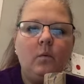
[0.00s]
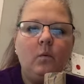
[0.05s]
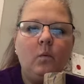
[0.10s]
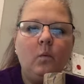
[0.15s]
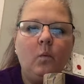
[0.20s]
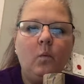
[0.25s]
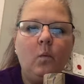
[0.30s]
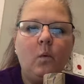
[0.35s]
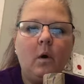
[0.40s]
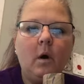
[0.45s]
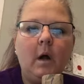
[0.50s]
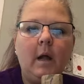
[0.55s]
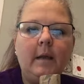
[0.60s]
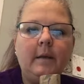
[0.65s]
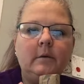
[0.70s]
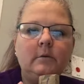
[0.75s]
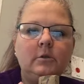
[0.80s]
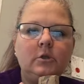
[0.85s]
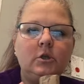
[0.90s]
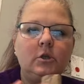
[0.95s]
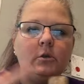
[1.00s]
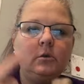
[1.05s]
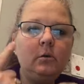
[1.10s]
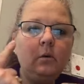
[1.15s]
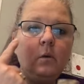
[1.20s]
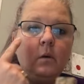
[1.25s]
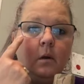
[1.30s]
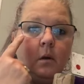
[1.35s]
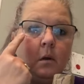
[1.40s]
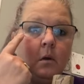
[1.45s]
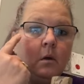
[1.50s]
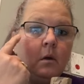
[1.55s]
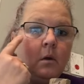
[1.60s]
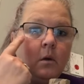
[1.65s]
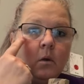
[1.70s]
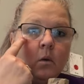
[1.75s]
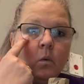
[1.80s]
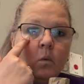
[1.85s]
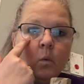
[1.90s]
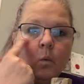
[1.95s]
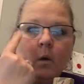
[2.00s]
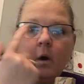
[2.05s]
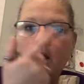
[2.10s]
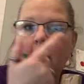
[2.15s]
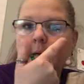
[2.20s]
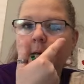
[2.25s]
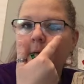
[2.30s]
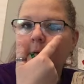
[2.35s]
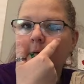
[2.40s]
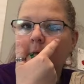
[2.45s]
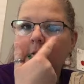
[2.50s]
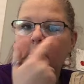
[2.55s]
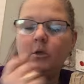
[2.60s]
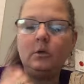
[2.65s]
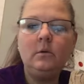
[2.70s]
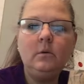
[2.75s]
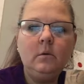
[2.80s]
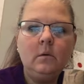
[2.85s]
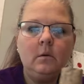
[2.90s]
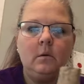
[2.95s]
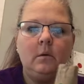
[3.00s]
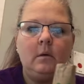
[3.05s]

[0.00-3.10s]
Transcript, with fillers: One, two, one, two.